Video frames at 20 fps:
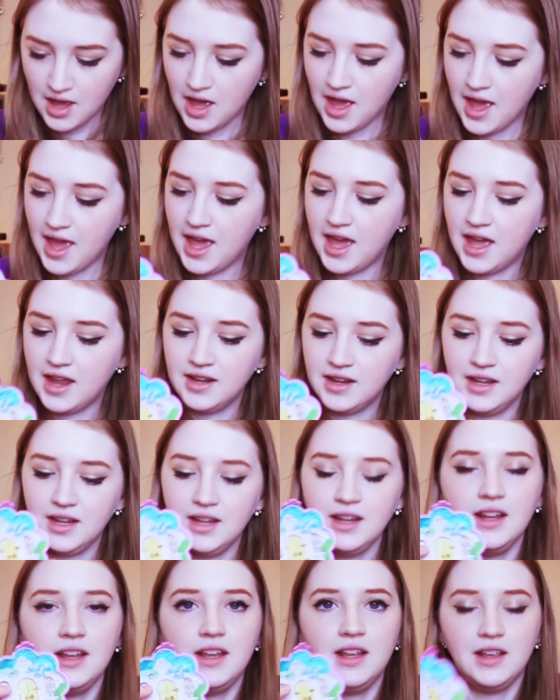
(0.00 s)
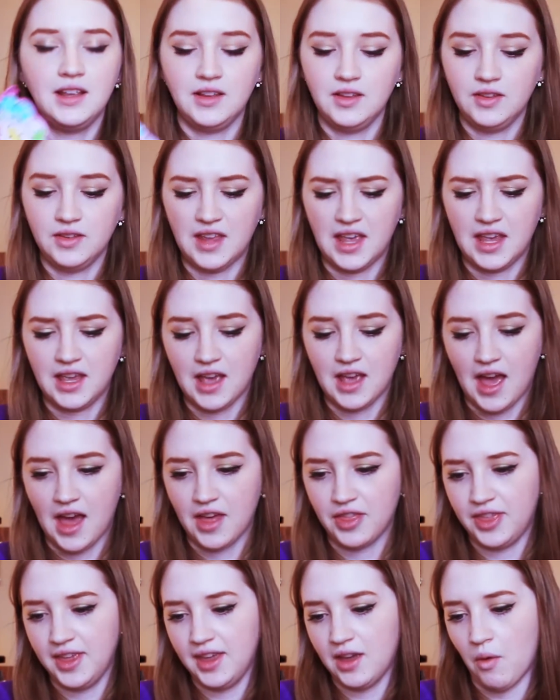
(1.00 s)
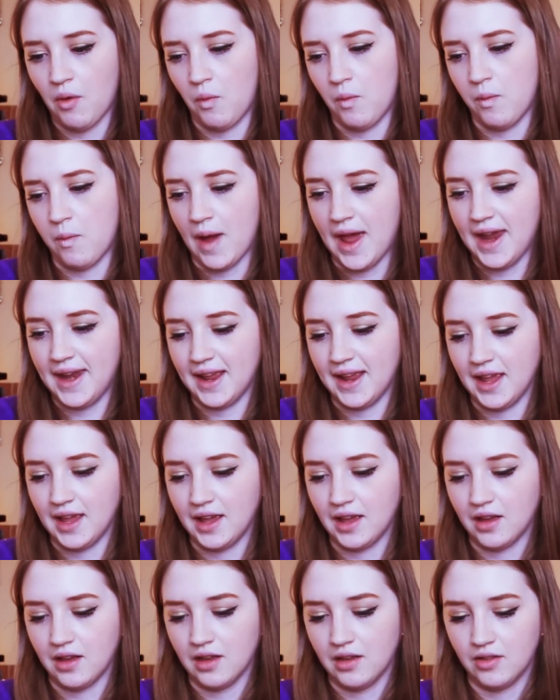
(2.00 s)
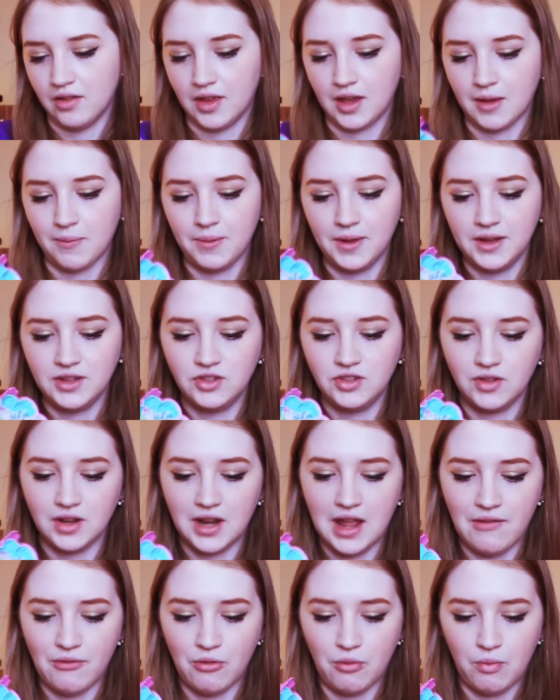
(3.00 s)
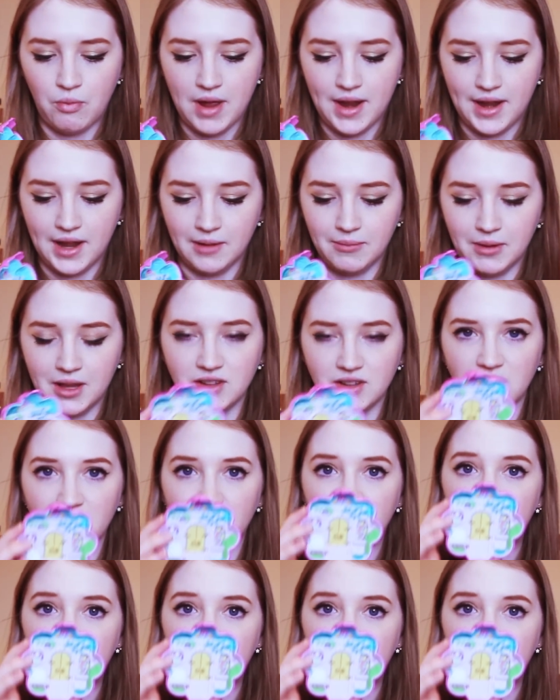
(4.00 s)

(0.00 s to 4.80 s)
And it is like, I think, a wedding, like a place you can have a wedding, because it's